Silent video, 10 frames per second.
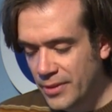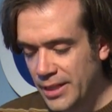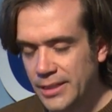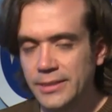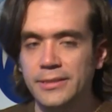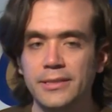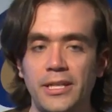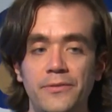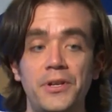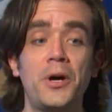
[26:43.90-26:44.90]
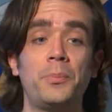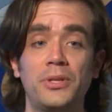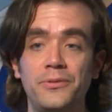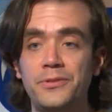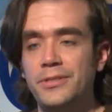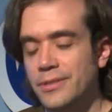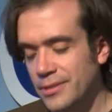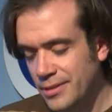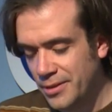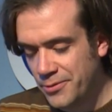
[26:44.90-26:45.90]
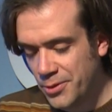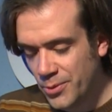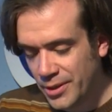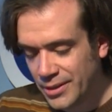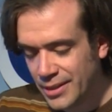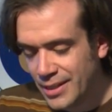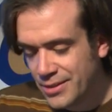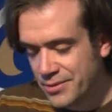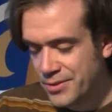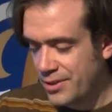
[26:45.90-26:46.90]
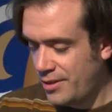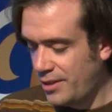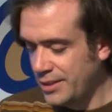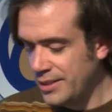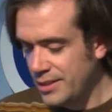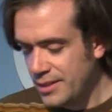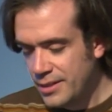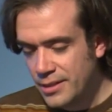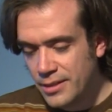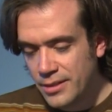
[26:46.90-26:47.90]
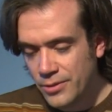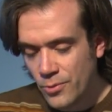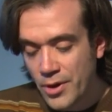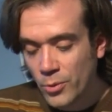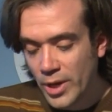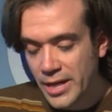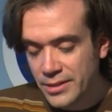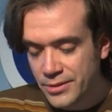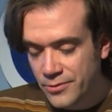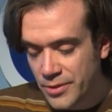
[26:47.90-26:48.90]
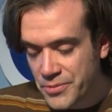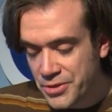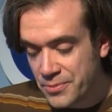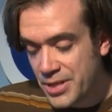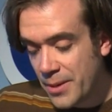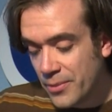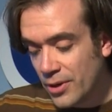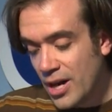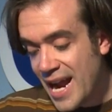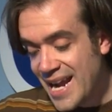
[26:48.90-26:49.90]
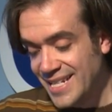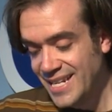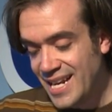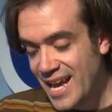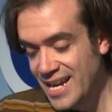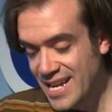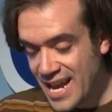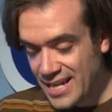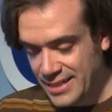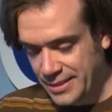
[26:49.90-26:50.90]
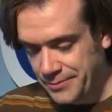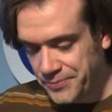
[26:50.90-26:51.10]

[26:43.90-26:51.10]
uh, kind of an uplift, if you will. So it's called "The Runaways" from September 1898.